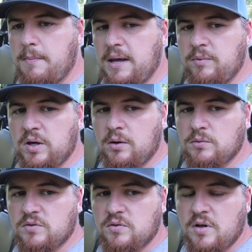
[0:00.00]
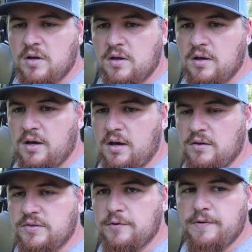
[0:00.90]
baby goats.
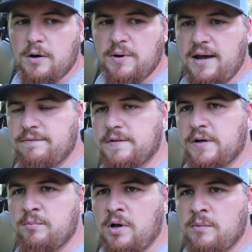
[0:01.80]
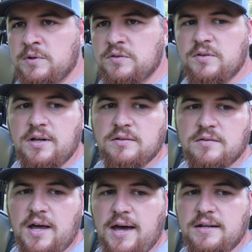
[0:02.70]
Uh, so far we have three mamas
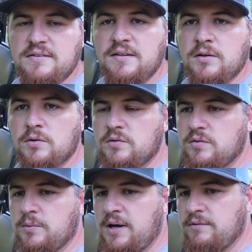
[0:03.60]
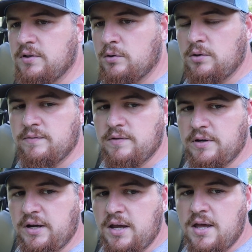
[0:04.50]
that's had singles, so we have a total of
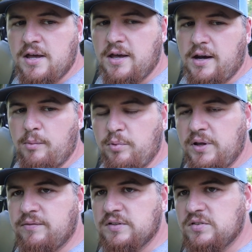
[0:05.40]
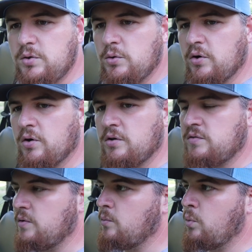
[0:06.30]
three, and I believe it's two
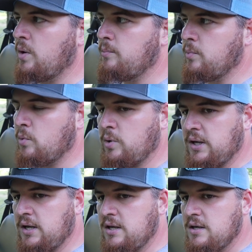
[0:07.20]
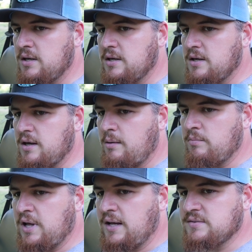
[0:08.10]
girls to one boy.
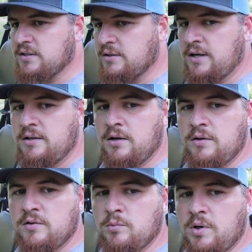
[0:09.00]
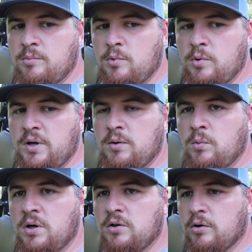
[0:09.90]
I'm not certain. I know there's one boy and
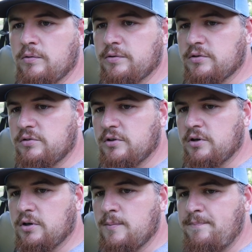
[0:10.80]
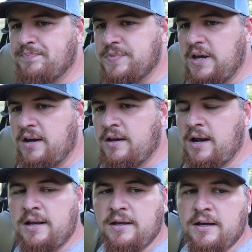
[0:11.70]
one girl for sure, and
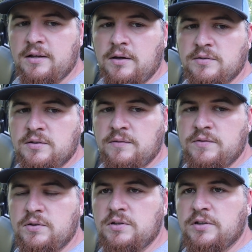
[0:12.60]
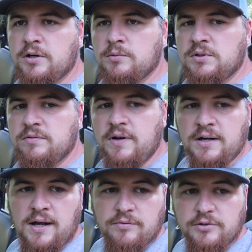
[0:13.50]
I didn't get close enough to the third one to
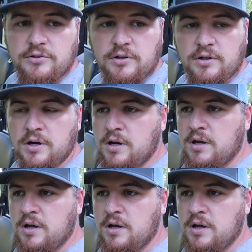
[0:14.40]
find out for sure